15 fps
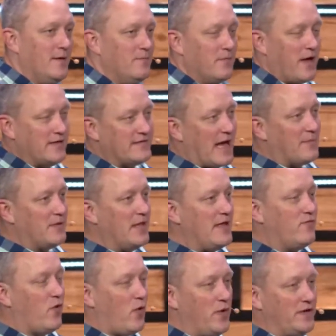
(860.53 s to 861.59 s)
Because I believe
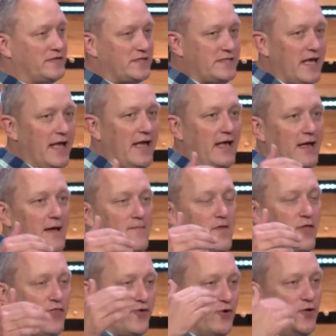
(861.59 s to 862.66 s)
what we see
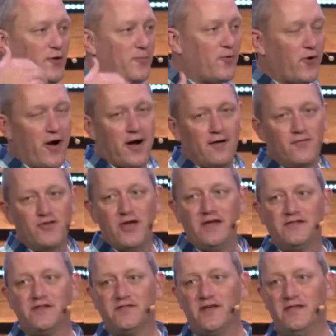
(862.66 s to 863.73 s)
through the prayer of
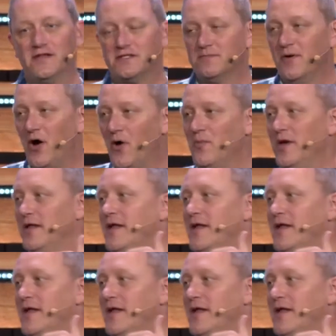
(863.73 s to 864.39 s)
Jesus in this moment